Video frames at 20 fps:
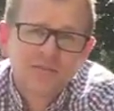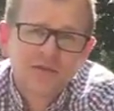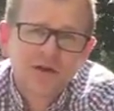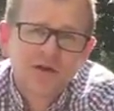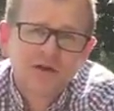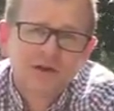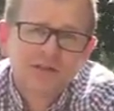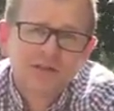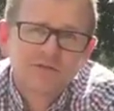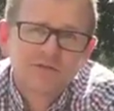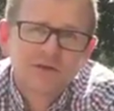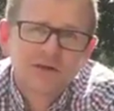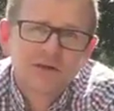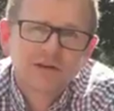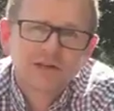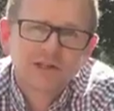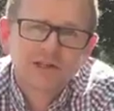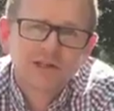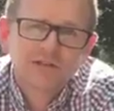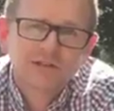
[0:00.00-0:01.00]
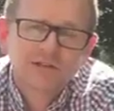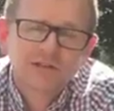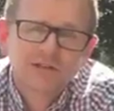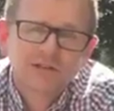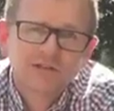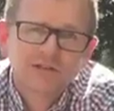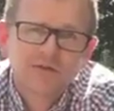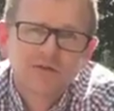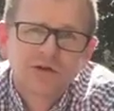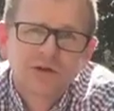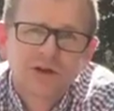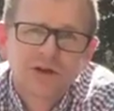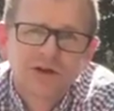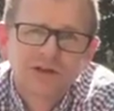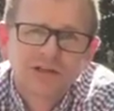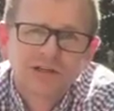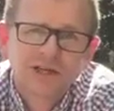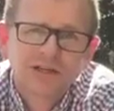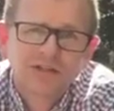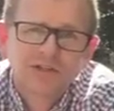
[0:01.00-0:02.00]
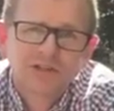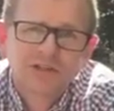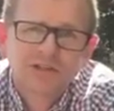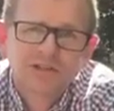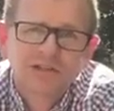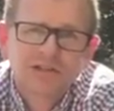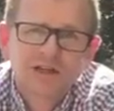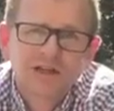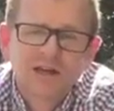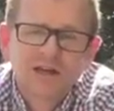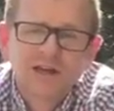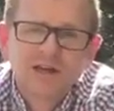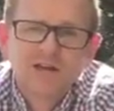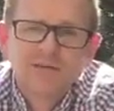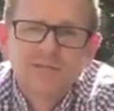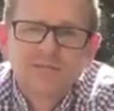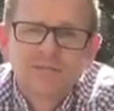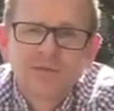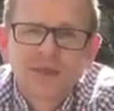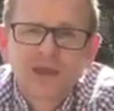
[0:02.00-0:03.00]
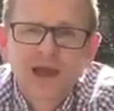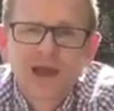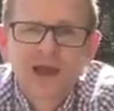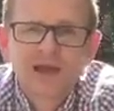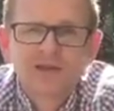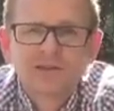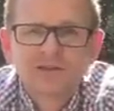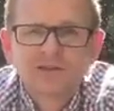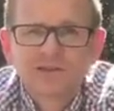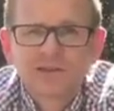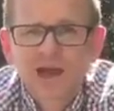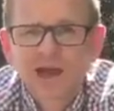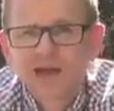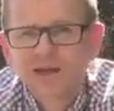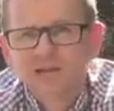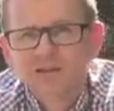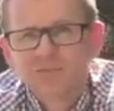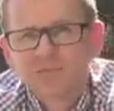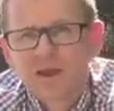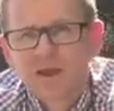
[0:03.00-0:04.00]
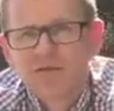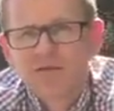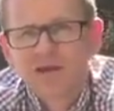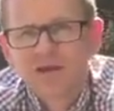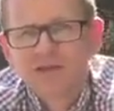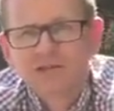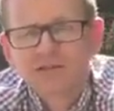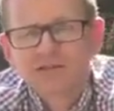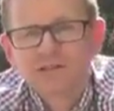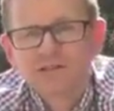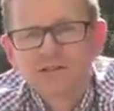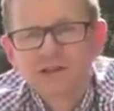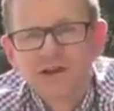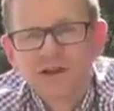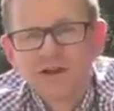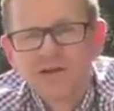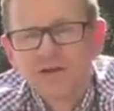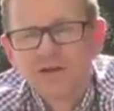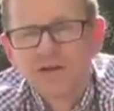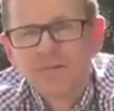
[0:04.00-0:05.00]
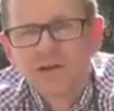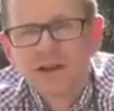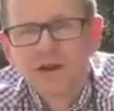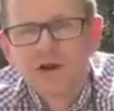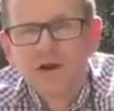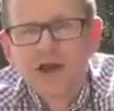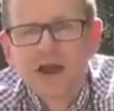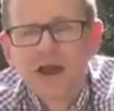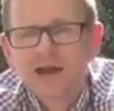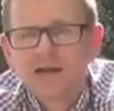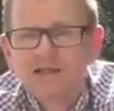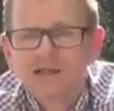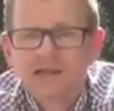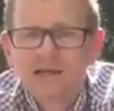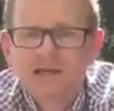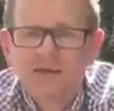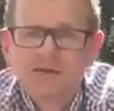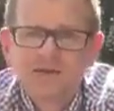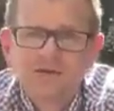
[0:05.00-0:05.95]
ID Verdi as organisations. And that experience, I had it,